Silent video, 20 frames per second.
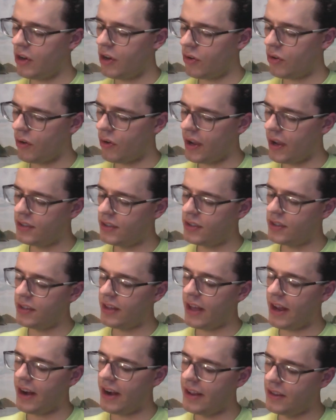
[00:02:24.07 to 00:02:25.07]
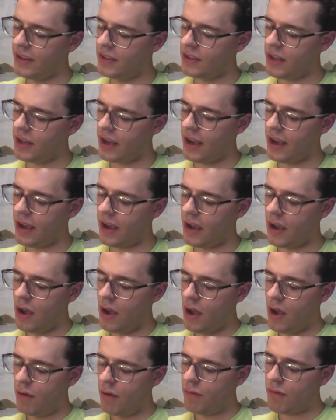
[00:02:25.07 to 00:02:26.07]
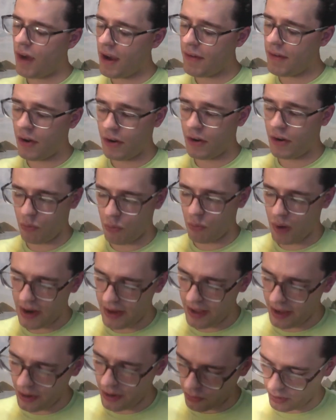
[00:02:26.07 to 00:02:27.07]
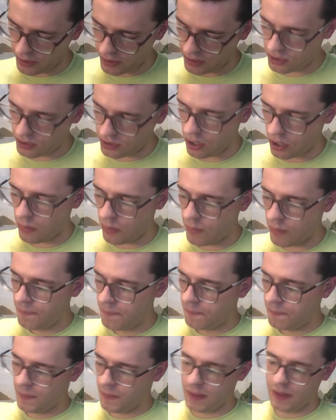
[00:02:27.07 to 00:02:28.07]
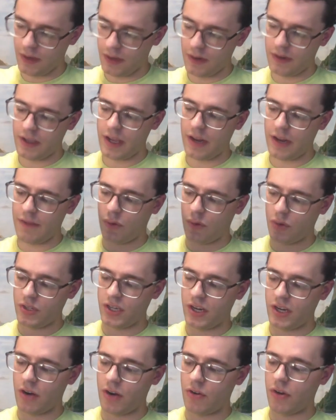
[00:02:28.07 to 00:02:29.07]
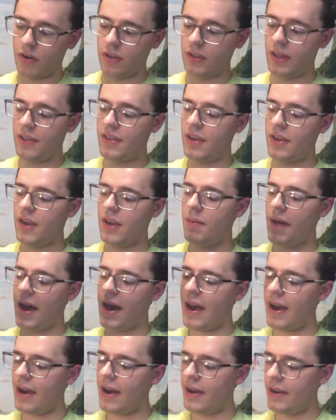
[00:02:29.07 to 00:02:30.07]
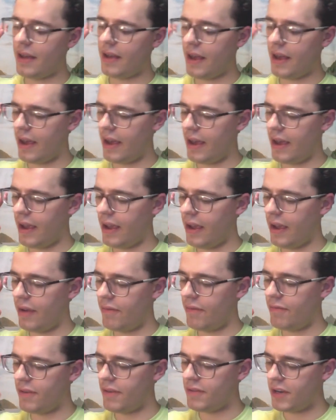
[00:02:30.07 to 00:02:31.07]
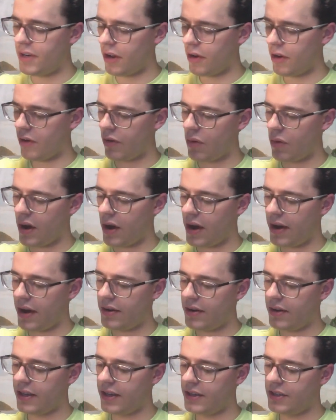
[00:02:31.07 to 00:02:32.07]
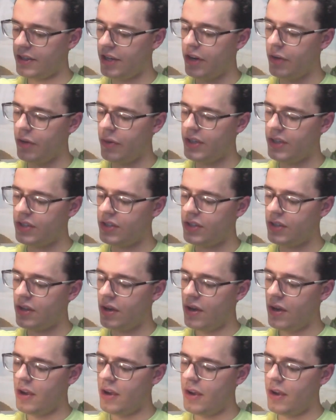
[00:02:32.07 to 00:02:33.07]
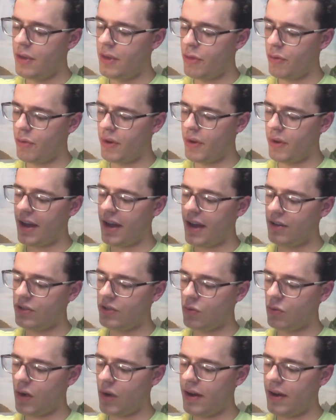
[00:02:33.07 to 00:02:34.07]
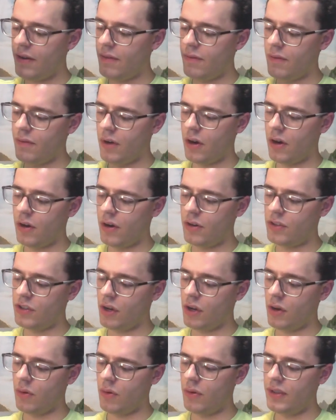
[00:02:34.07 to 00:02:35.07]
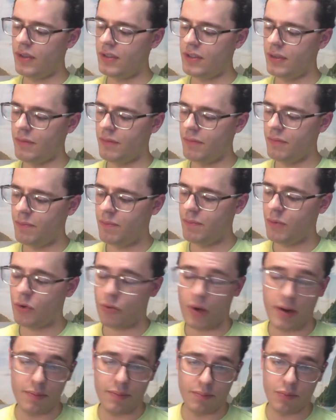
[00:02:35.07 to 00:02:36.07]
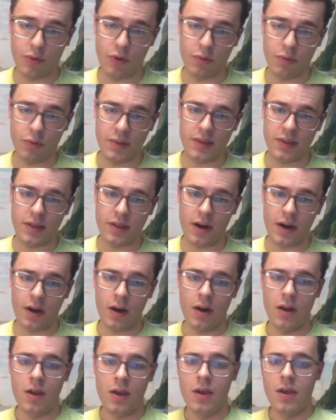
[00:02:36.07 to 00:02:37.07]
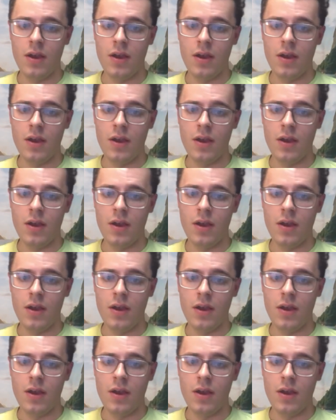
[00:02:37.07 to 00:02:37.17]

increase. That is a 500 watt increase. So the YETI 1400 lithium had a 1500 watt continuous 3000 watt inverter. So it's a great improvement there.